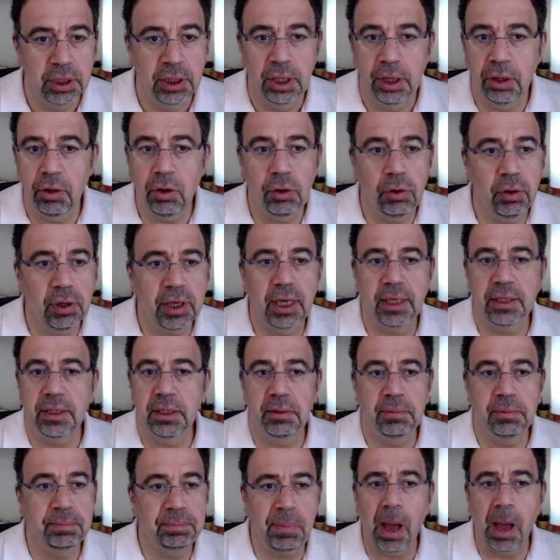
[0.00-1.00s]
You know, look at
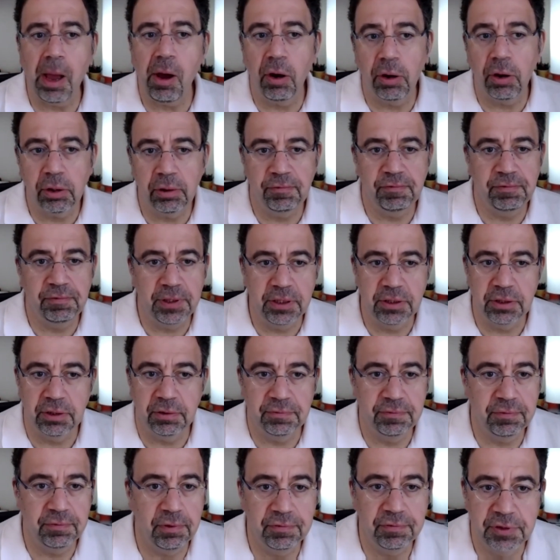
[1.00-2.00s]
the biographies
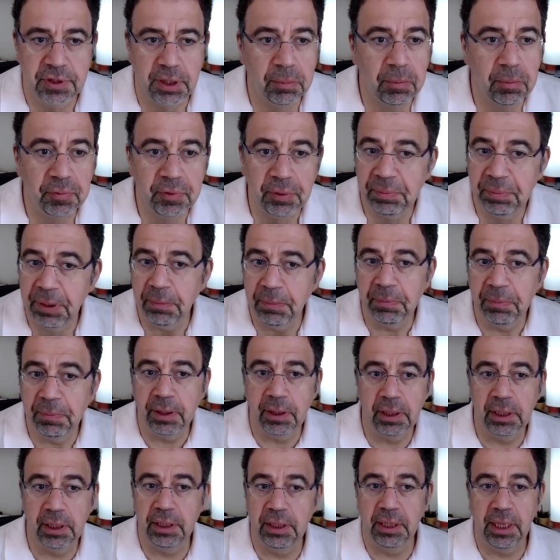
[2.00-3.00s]
of some of the
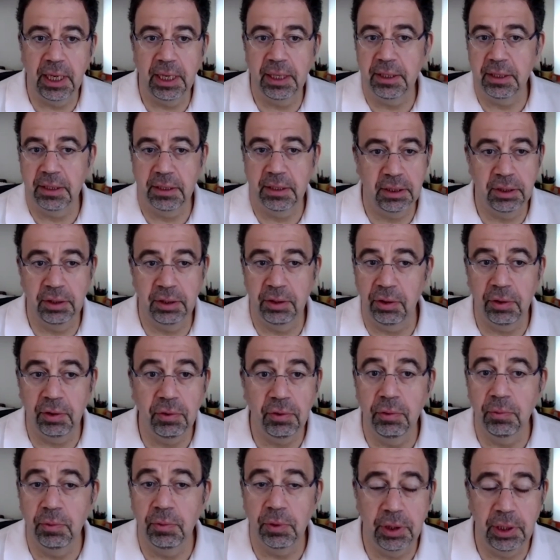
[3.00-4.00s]
people in that, you know,
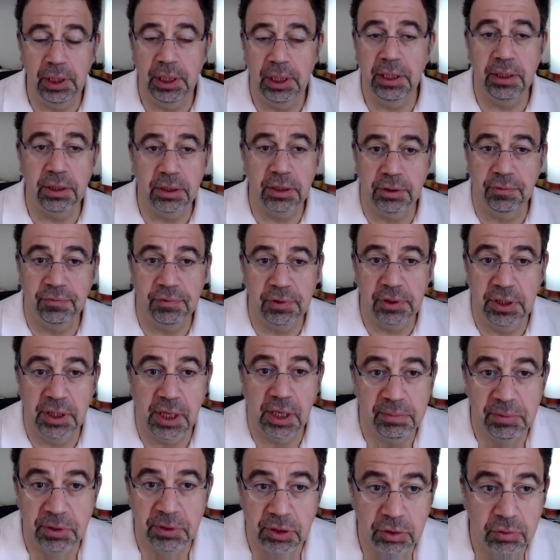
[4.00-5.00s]
who were leaders of the
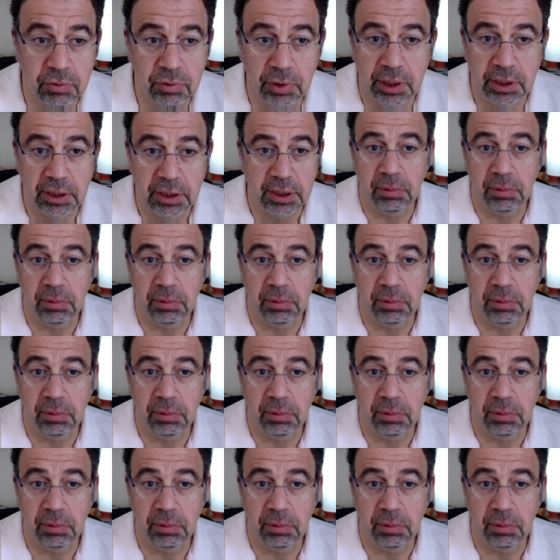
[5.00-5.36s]
Tiananmen Square.